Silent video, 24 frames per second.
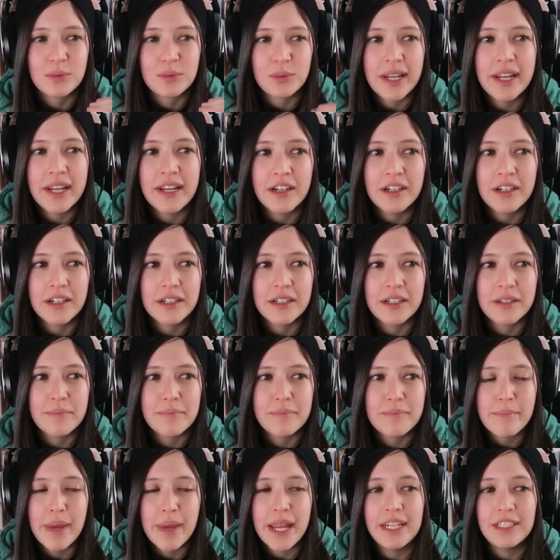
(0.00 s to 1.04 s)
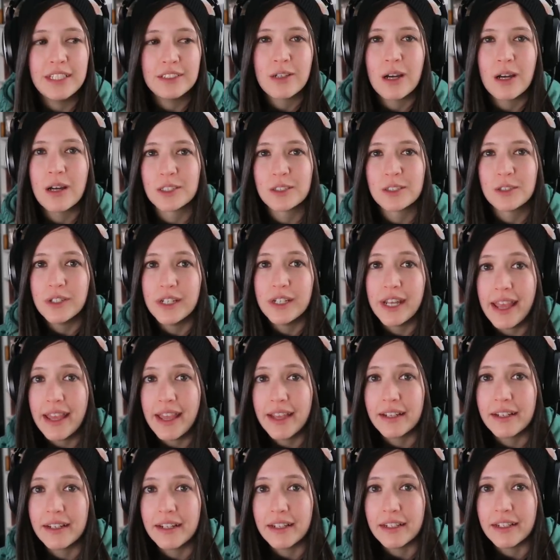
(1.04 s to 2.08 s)
Rhaegar may talk to
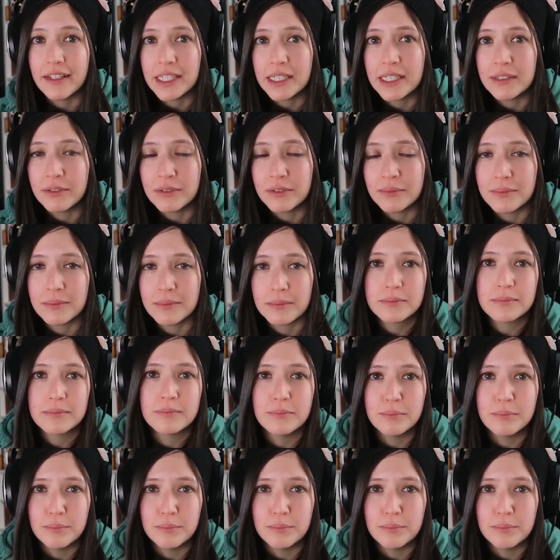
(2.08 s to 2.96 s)
Ned and give him